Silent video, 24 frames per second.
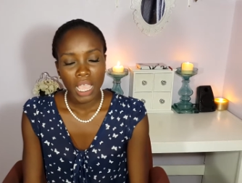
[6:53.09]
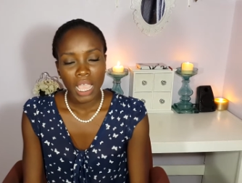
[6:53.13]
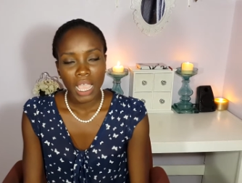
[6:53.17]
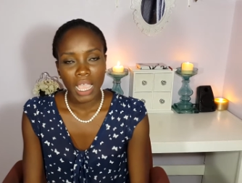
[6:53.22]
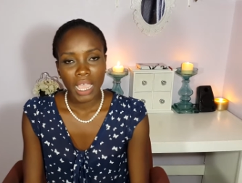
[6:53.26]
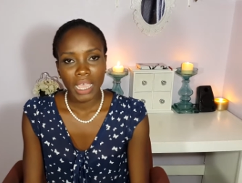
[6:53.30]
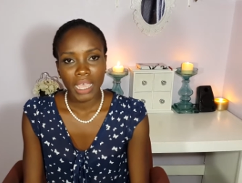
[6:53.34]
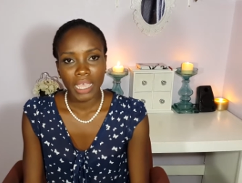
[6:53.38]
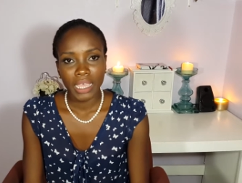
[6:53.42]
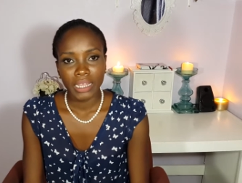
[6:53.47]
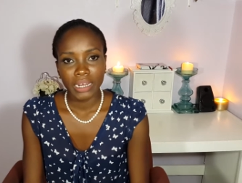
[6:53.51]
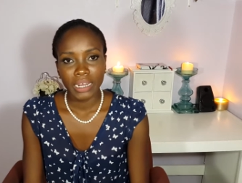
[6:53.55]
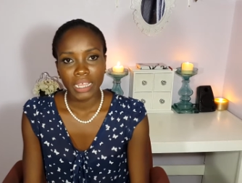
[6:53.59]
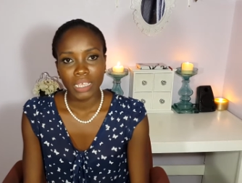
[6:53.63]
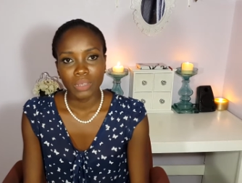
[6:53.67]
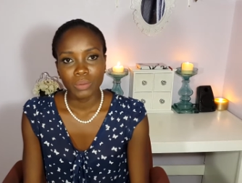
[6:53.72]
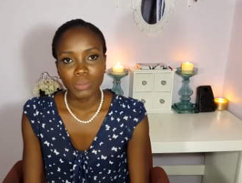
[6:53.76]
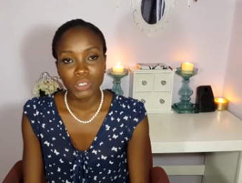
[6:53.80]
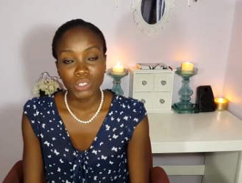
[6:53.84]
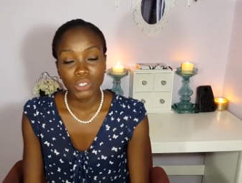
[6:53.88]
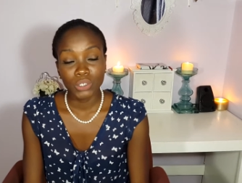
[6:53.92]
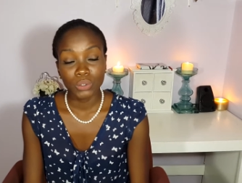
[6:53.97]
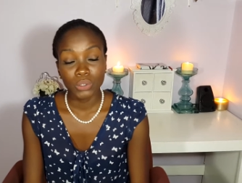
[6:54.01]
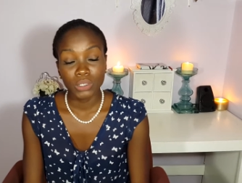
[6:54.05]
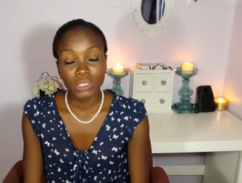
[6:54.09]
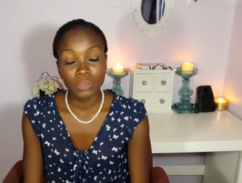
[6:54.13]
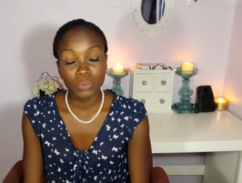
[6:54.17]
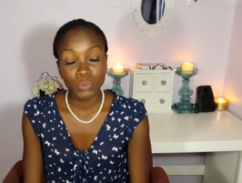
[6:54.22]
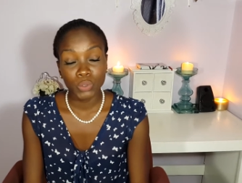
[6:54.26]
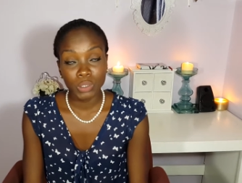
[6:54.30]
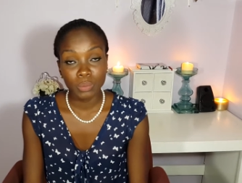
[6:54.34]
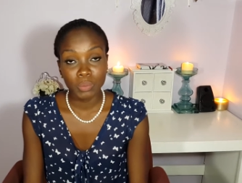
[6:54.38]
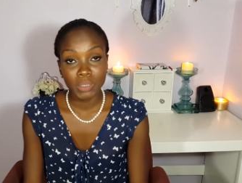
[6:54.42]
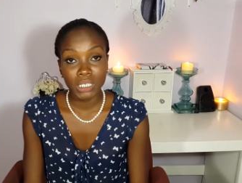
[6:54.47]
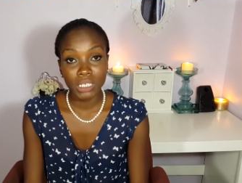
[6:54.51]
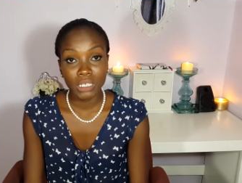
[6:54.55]
and I was told it
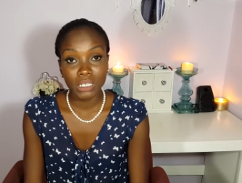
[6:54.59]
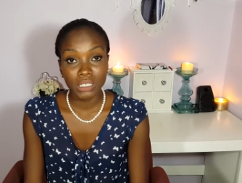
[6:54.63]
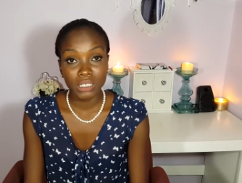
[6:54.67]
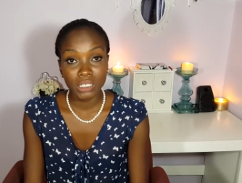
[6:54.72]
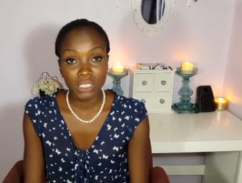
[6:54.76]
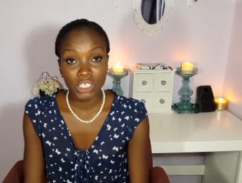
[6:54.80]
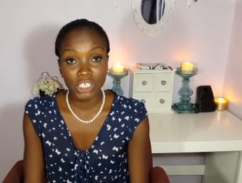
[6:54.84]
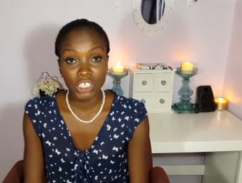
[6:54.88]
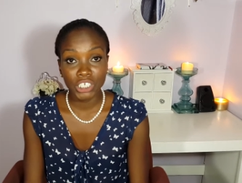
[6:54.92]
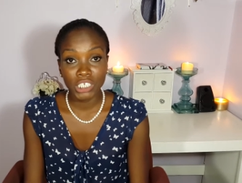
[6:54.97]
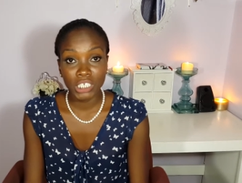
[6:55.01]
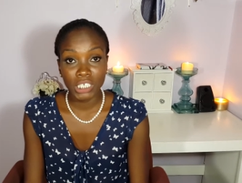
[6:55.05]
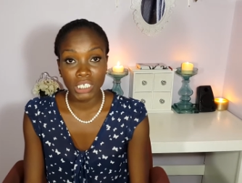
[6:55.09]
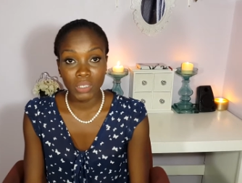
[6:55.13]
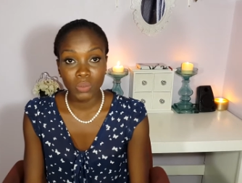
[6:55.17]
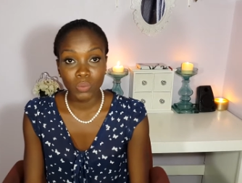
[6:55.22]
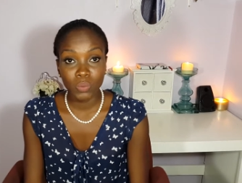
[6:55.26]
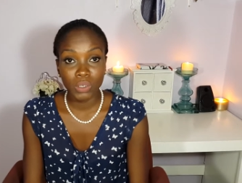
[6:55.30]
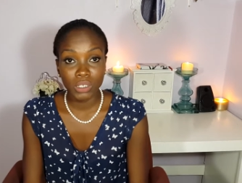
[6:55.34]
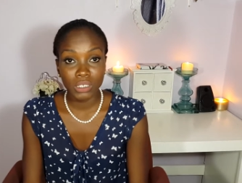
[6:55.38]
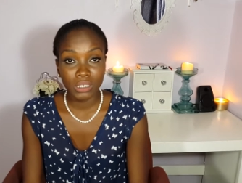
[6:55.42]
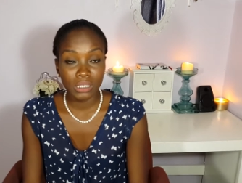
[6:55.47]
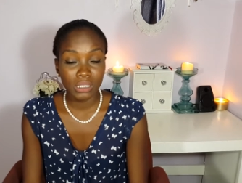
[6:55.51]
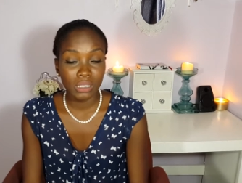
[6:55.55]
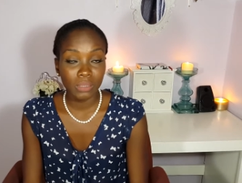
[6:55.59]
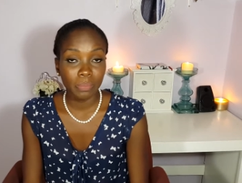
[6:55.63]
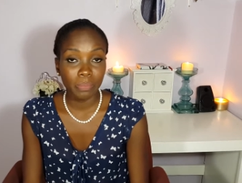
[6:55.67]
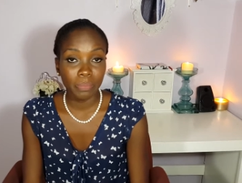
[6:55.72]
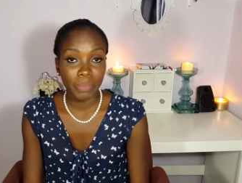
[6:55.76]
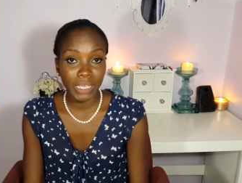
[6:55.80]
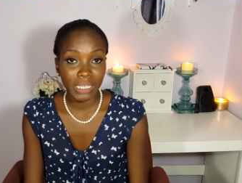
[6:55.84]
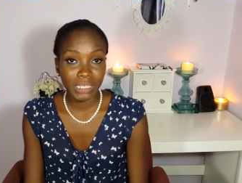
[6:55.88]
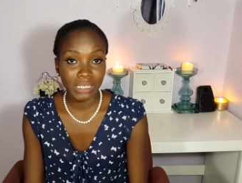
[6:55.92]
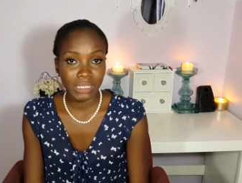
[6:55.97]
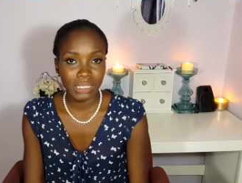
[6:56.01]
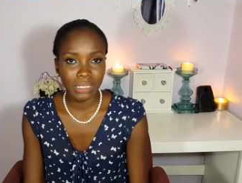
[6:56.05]
was because she was the
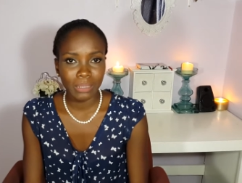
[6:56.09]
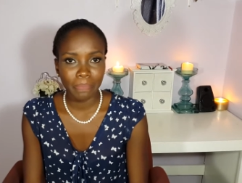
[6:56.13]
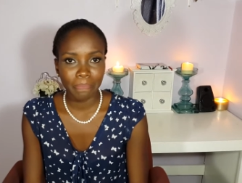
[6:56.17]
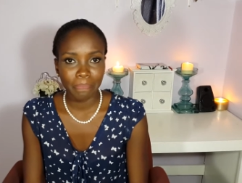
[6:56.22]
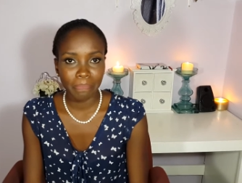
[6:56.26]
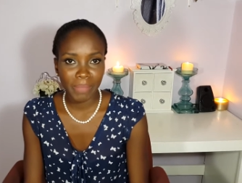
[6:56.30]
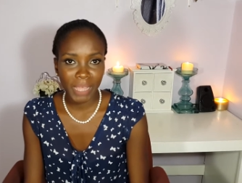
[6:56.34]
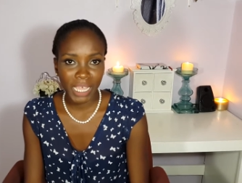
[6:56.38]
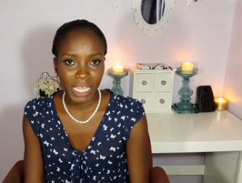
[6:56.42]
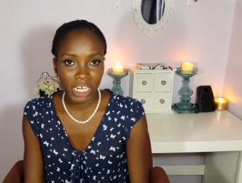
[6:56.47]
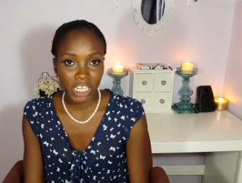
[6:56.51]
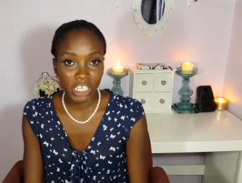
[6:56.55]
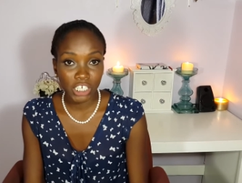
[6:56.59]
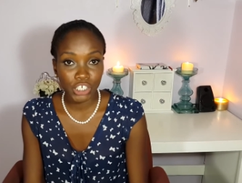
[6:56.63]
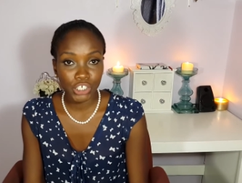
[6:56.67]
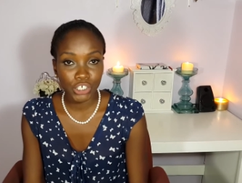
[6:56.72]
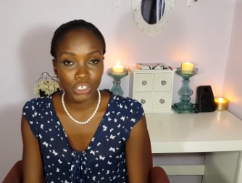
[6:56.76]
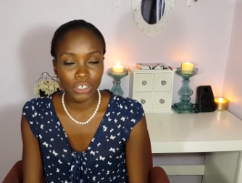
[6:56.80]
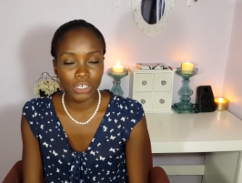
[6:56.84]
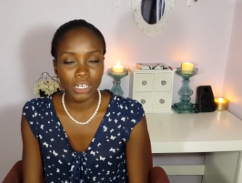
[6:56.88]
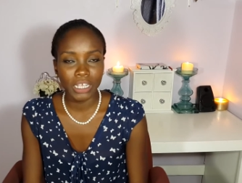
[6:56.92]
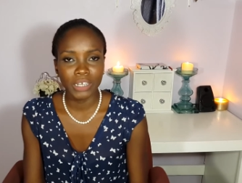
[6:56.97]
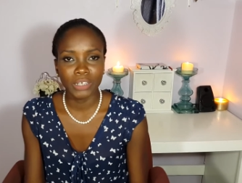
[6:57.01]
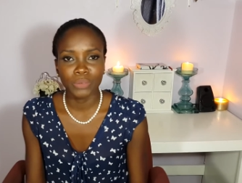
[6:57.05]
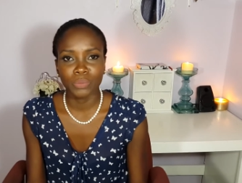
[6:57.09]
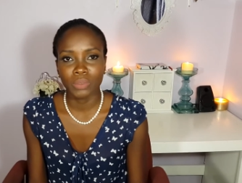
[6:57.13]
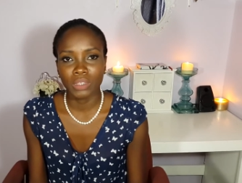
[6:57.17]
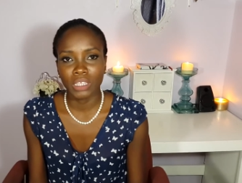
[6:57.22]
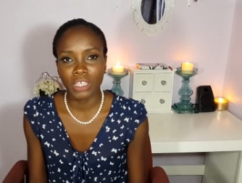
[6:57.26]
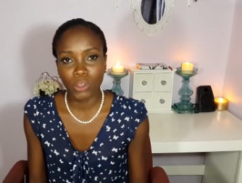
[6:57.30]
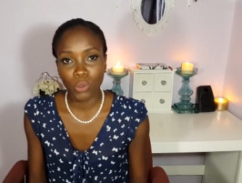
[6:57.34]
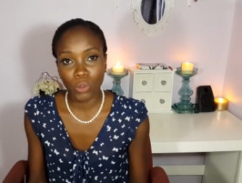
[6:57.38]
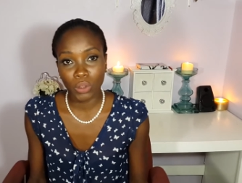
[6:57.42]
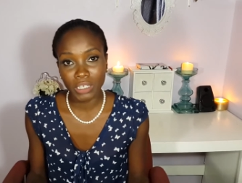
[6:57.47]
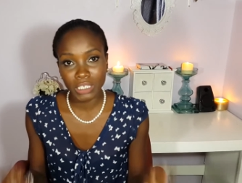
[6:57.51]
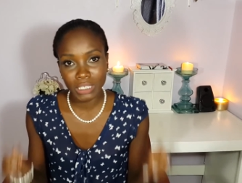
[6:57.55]
best manager, and they
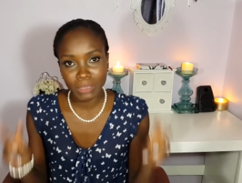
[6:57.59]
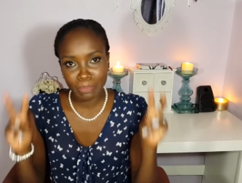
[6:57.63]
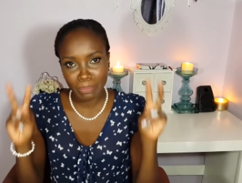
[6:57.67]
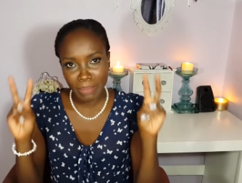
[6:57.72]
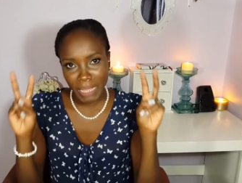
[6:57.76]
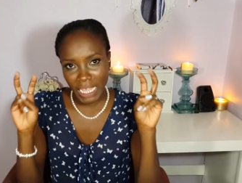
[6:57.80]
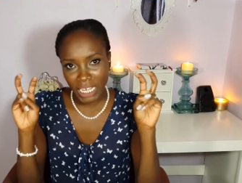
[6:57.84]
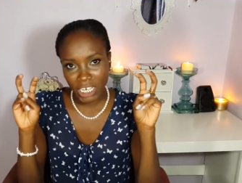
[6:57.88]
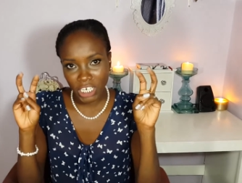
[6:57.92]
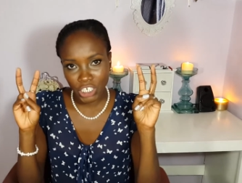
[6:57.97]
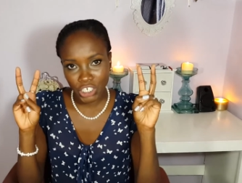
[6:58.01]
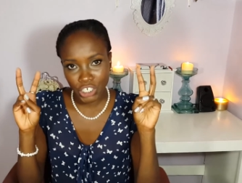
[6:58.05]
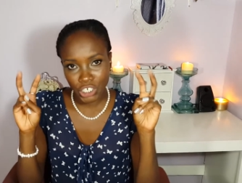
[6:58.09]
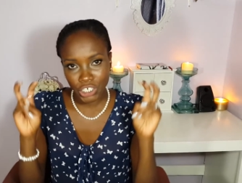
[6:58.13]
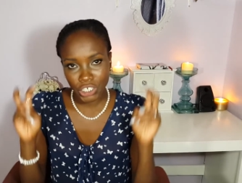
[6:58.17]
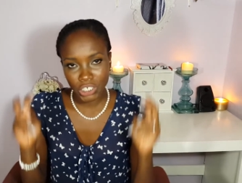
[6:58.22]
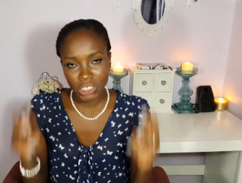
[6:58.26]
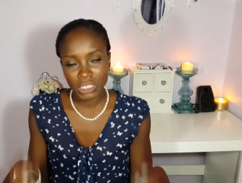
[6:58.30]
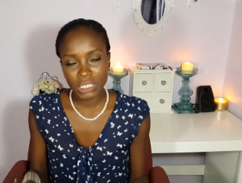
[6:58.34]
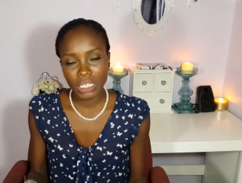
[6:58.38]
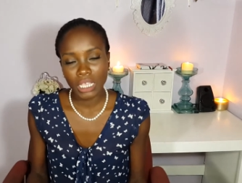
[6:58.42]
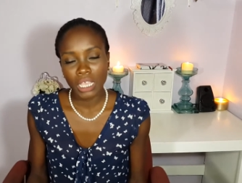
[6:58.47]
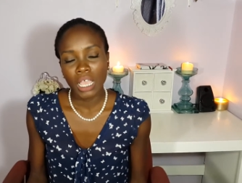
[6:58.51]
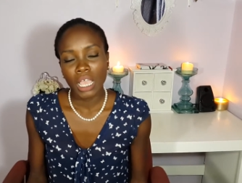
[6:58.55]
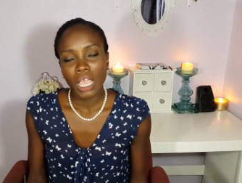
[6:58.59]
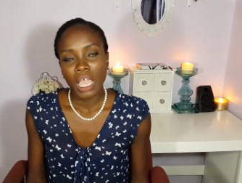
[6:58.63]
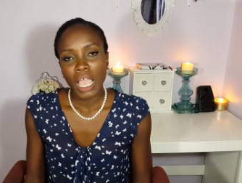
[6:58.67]
called us managers,